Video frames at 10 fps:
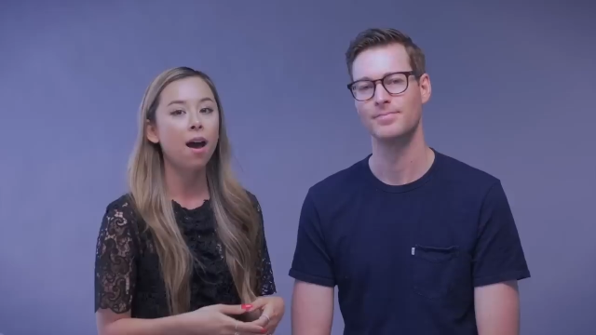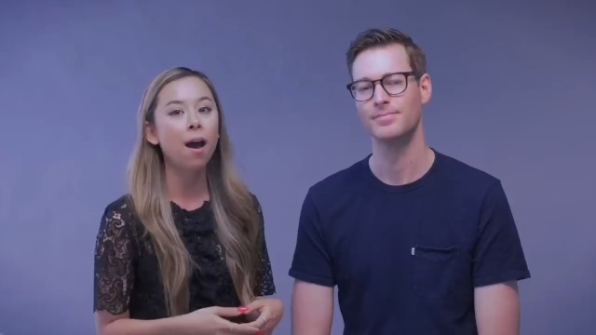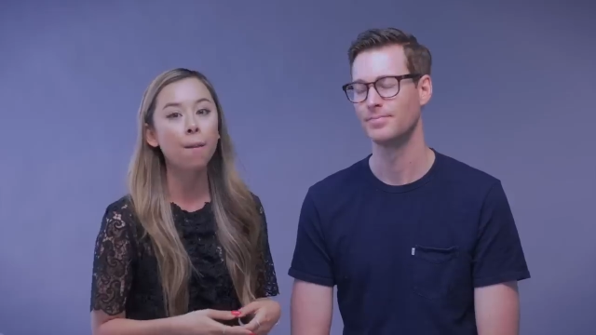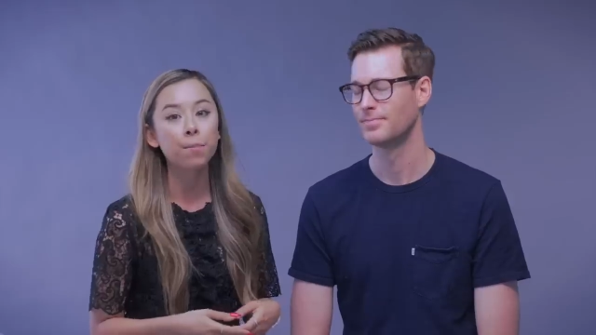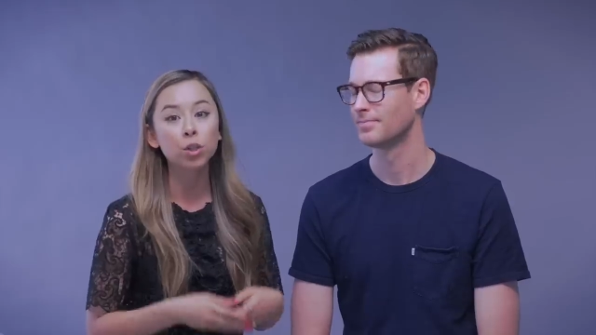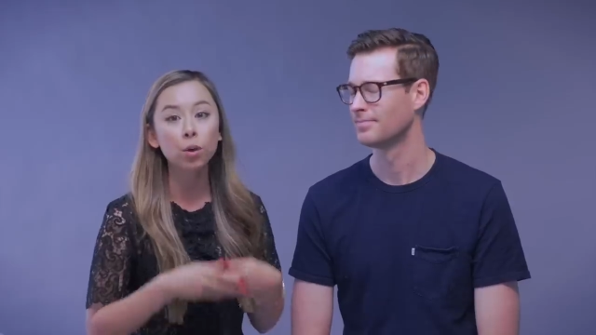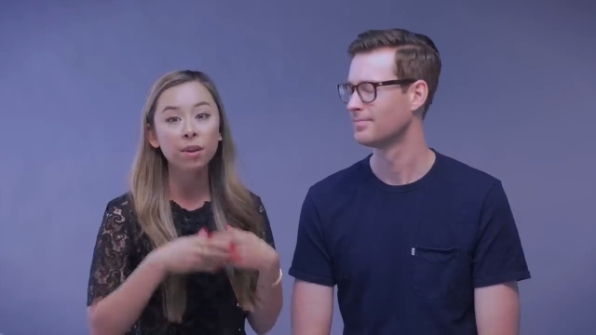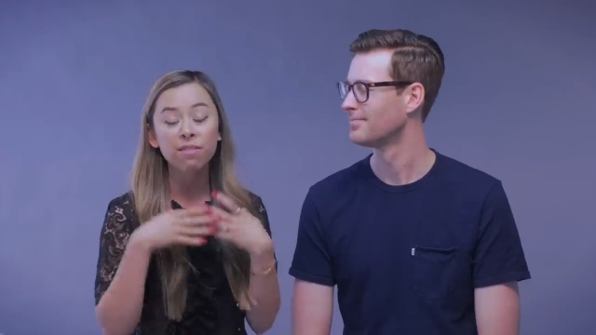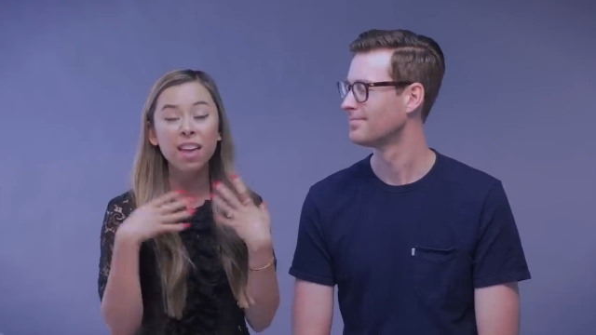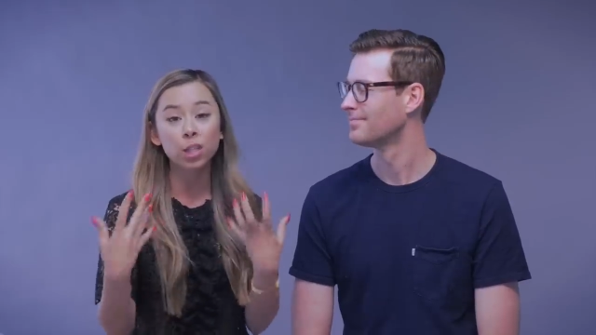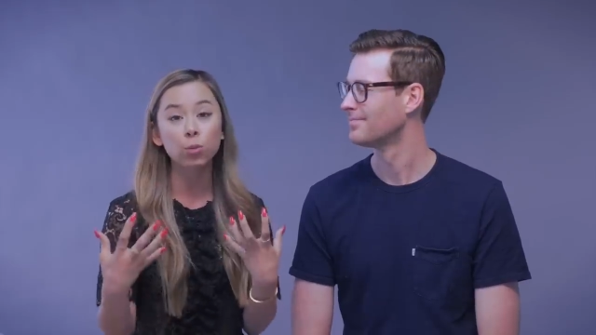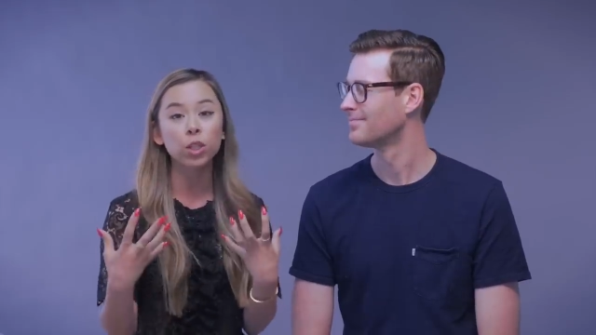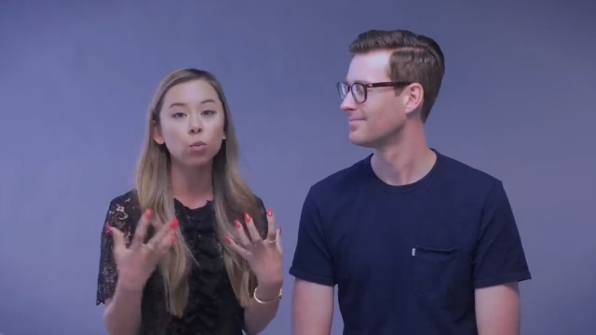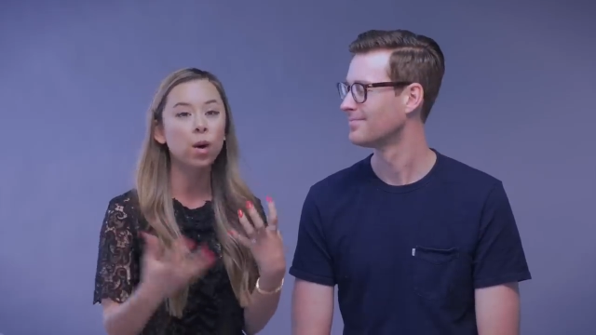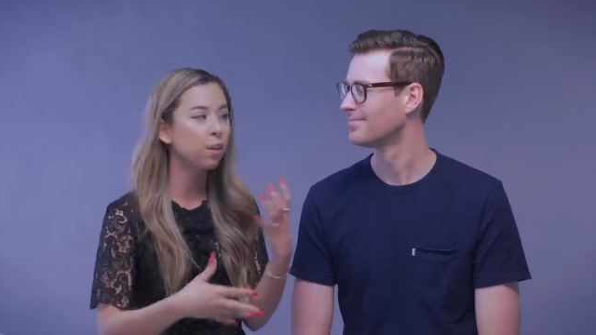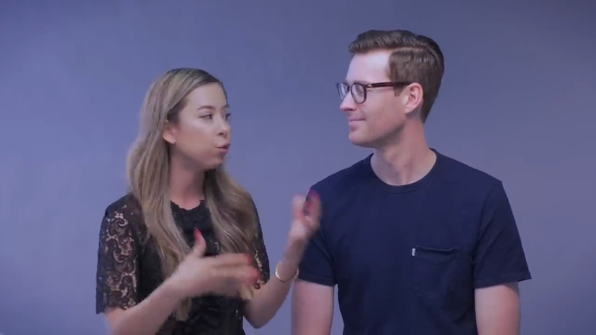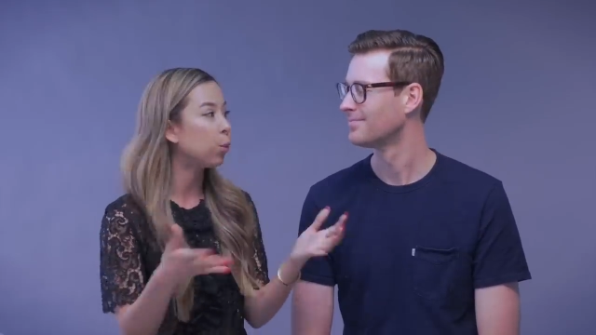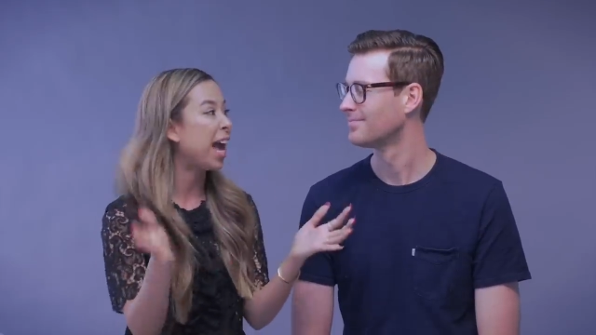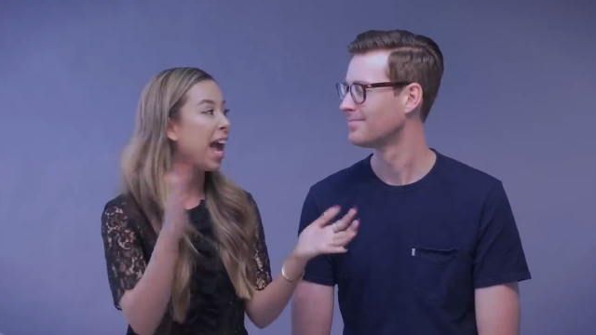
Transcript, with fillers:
Speaker 1: Um, so if that's what you want, if you want,